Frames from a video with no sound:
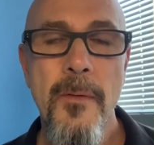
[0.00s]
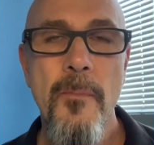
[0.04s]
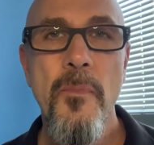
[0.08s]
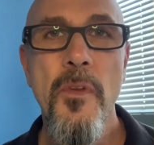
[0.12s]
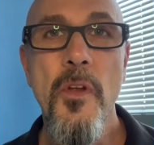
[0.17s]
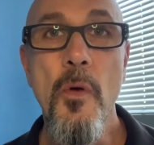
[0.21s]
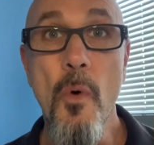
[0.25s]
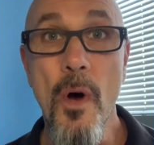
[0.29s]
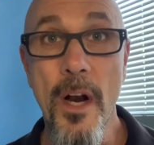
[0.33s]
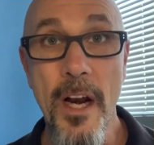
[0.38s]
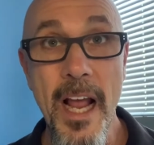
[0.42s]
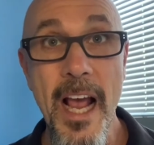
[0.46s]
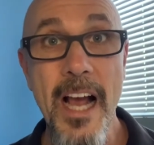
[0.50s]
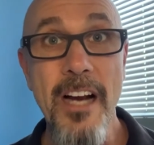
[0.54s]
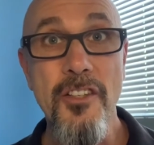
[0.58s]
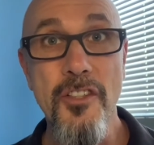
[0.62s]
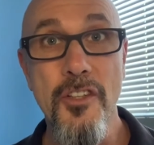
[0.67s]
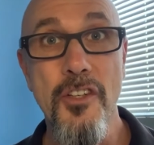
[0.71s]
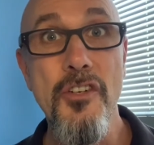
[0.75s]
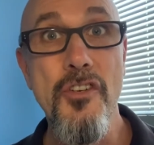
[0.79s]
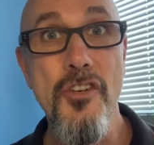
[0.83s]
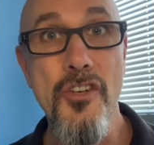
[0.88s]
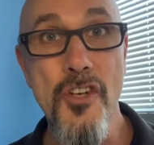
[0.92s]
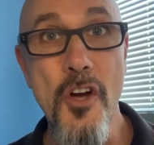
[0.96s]
You want to
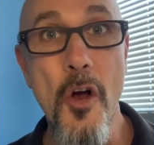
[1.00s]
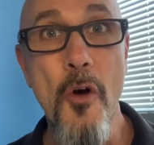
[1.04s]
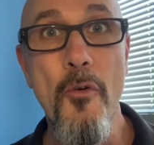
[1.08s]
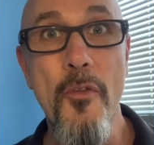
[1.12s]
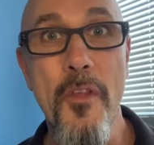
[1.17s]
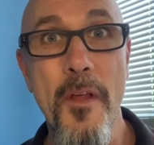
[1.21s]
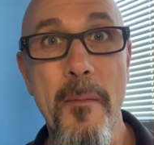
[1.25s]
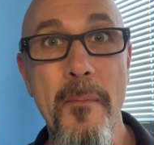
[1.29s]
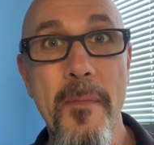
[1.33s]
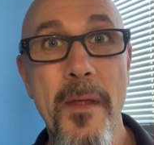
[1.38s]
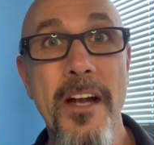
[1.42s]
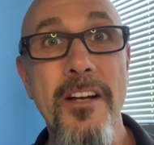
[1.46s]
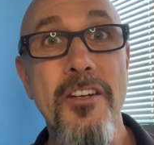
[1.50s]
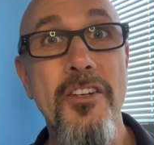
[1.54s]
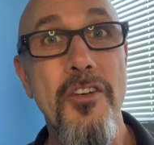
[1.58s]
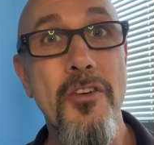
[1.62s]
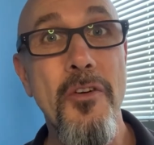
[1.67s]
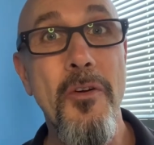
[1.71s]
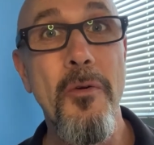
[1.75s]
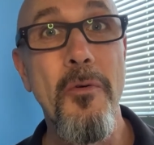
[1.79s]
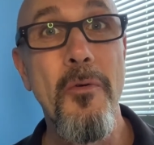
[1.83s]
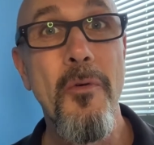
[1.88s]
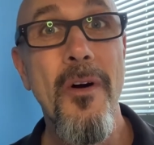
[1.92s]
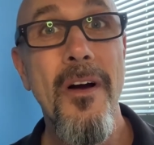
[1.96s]
actually show them that
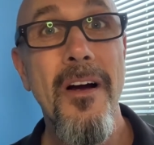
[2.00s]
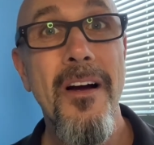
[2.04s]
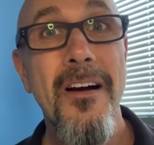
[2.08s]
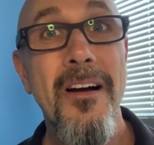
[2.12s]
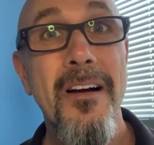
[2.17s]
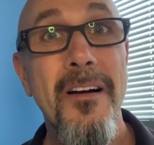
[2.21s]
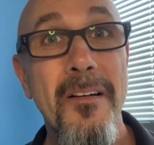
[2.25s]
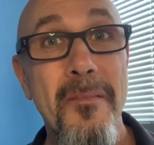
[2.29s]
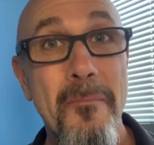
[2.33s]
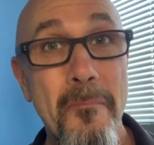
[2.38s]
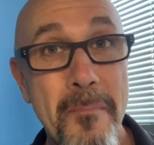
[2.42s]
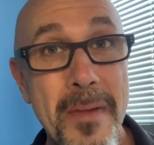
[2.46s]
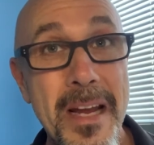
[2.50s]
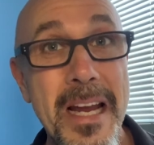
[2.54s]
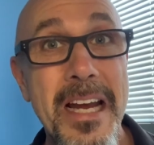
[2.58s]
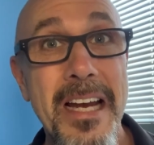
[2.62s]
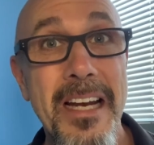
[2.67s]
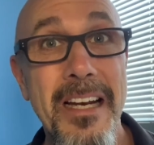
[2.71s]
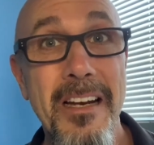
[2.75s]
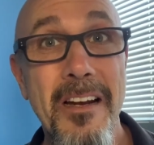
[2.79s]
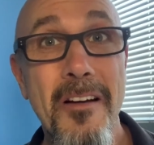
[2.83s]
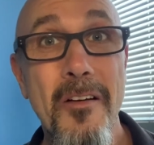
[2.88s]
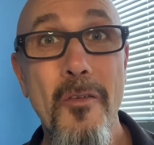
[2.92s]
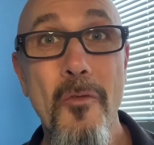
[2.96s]
you
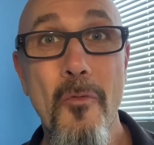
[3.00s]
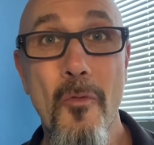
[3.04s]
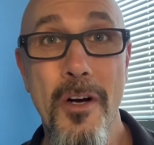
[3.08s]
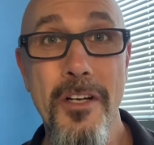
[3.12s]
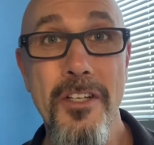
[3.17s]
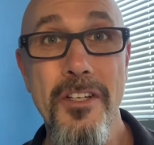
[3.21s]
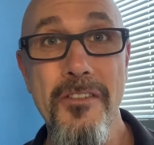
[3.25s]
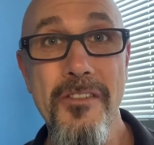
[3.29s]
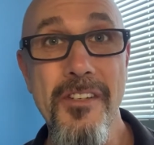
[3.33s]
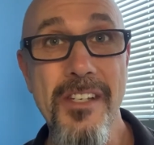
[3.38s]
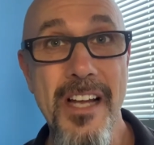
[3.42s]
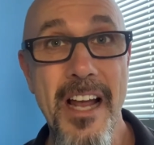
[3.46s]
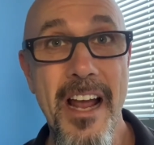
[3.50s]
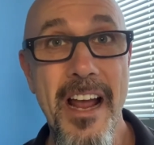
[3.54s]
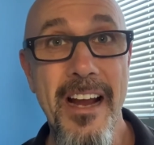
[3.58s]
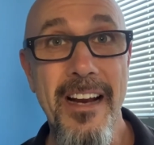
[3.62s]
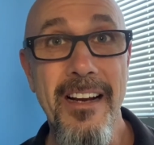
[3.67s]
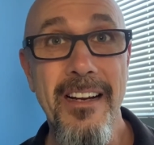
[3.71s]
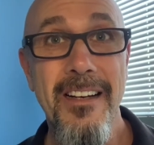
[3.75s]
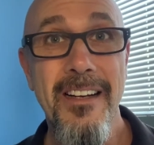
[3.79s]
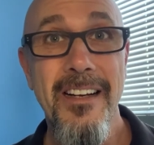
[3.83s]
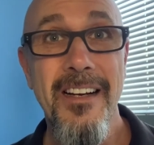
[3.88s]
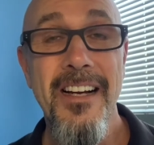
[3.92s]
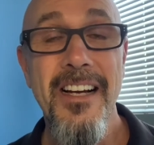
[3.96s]
mean what you say
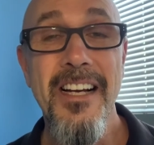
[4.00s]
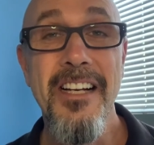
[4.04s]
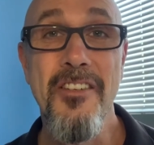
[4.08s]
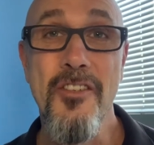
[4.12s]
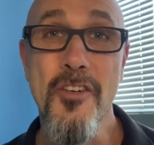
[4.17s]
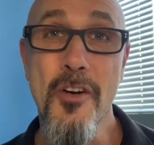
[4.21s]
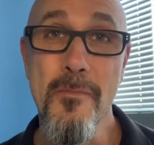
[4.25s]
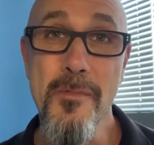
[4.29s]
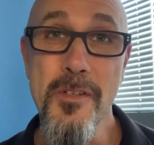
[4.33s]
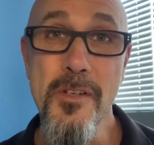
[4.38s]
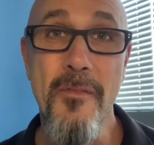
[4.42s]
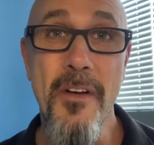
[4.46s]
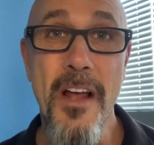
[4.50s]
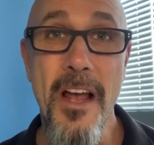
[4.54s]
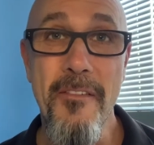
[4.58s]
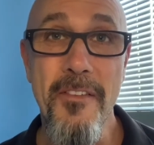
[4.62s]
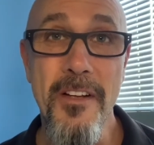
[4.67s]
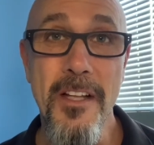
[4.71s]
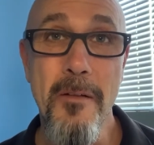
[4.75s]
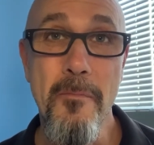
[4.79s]
in terms of having them